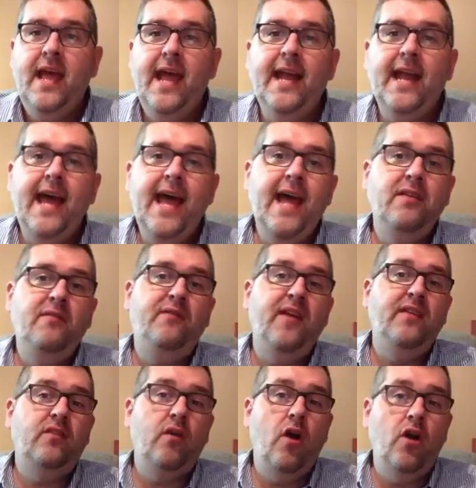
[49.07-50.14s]
And I had to
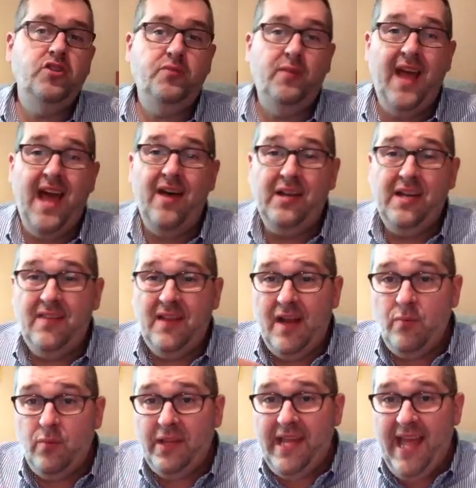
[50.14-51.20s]
face the harsh reality that I
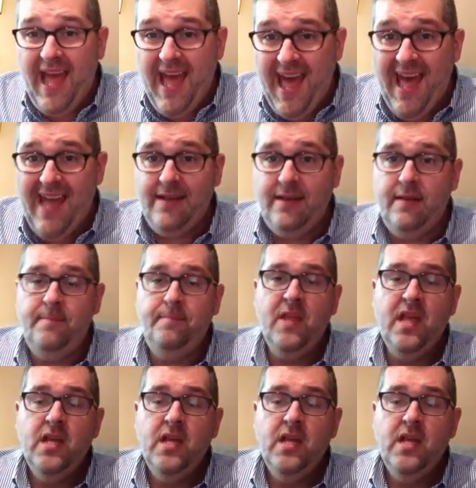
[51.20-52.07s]
really hadn't.